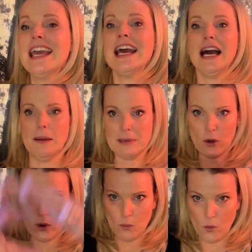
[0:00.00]
I'm
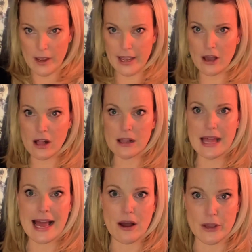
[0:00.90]
going way all
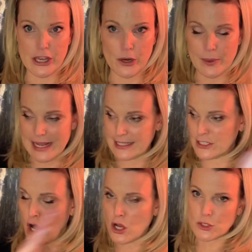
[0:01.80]
out here. We got
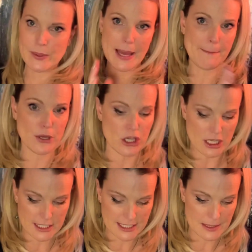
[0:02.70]
songs, we got
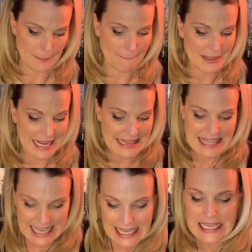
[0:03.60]
books, but I
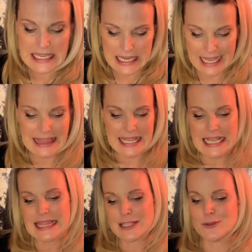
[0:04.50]
think
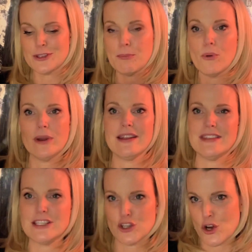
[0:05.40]
that's the point of
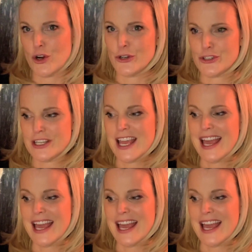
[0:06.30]
these cards.